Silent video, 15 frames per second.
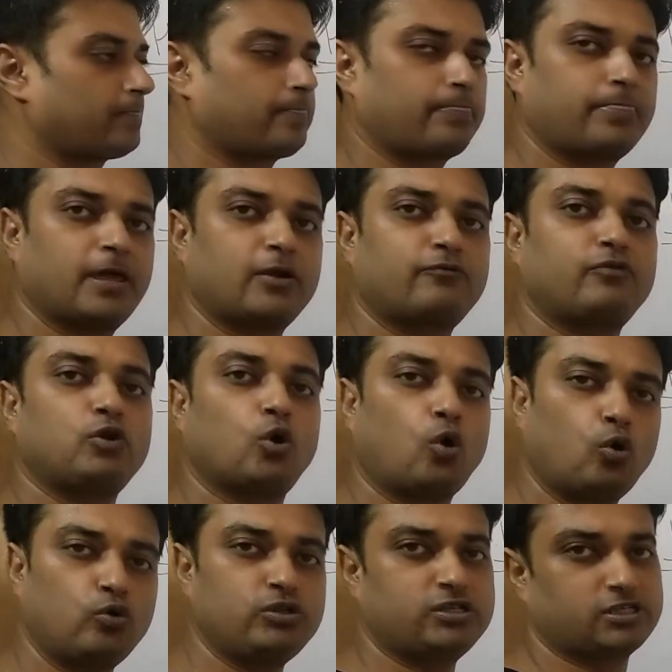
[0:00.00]
that we
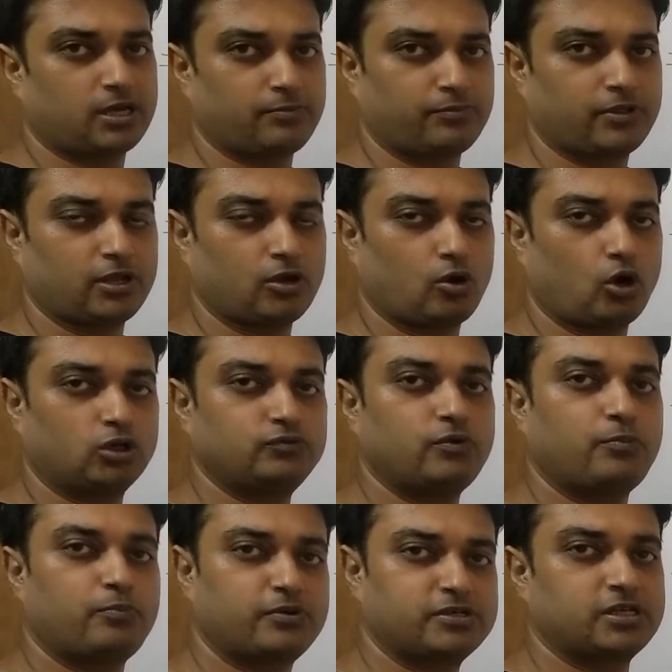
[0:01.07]
own something or we
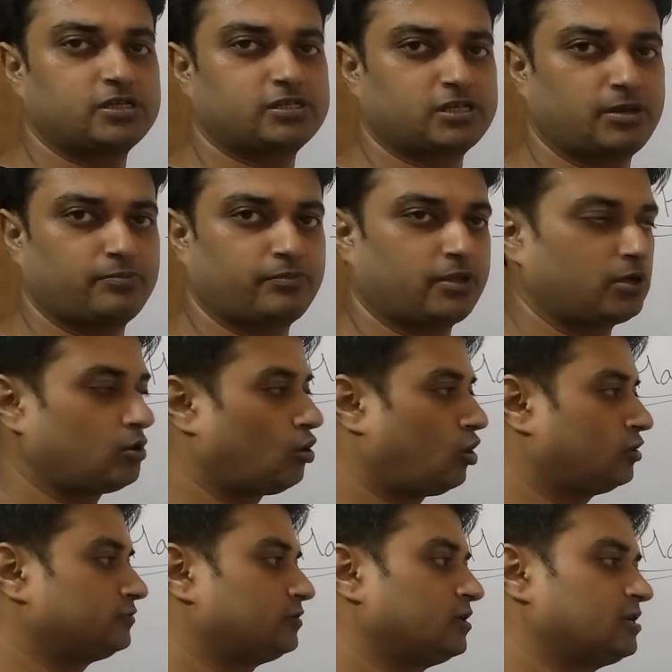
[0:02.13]
possess something
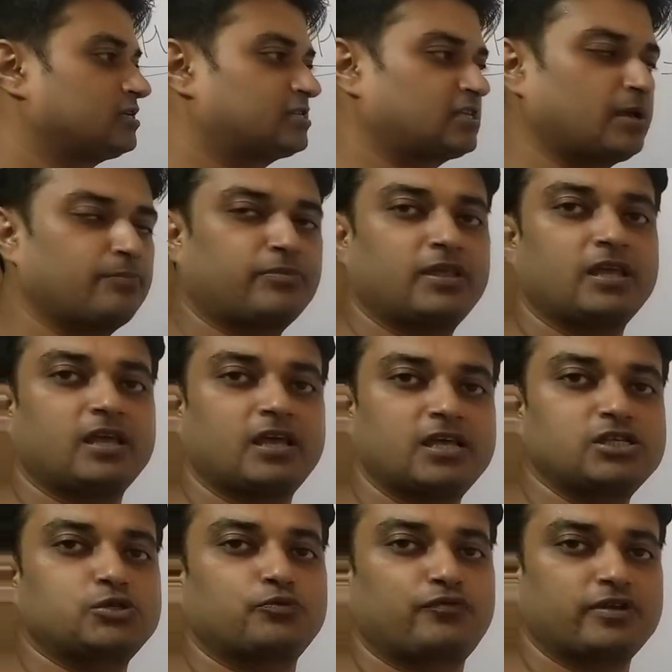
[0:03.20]
or something
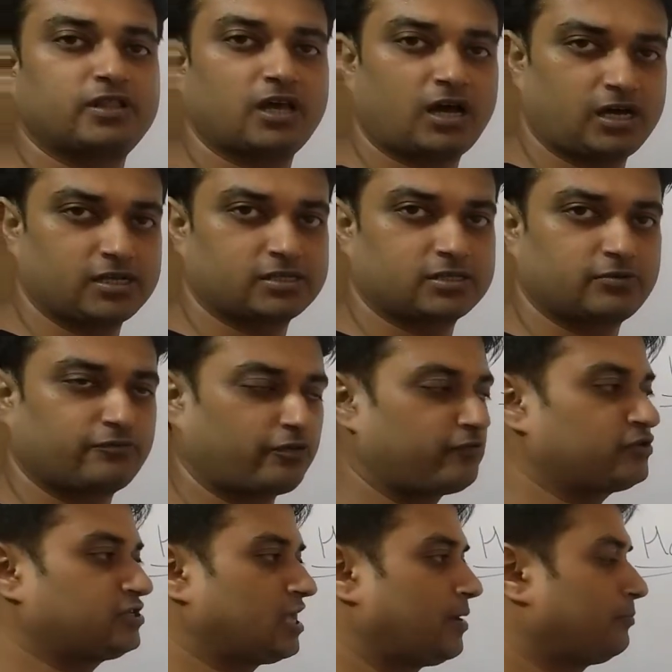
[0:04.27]
is with us. For
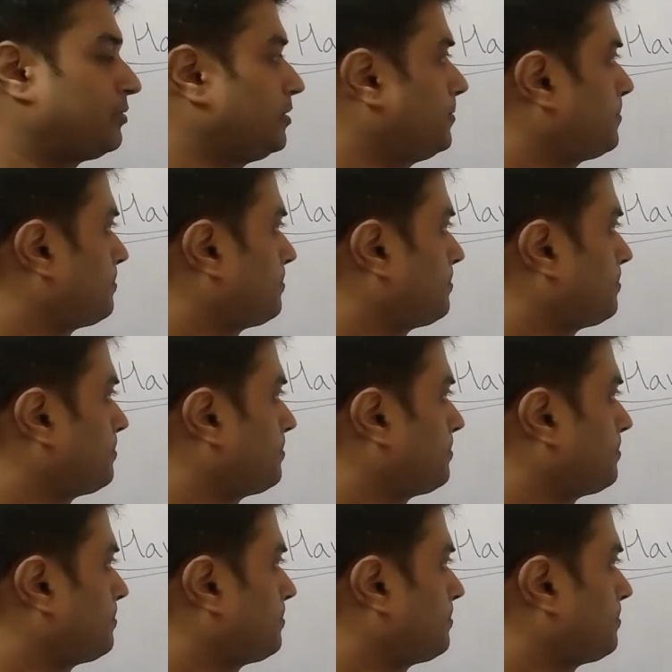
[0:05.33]
example,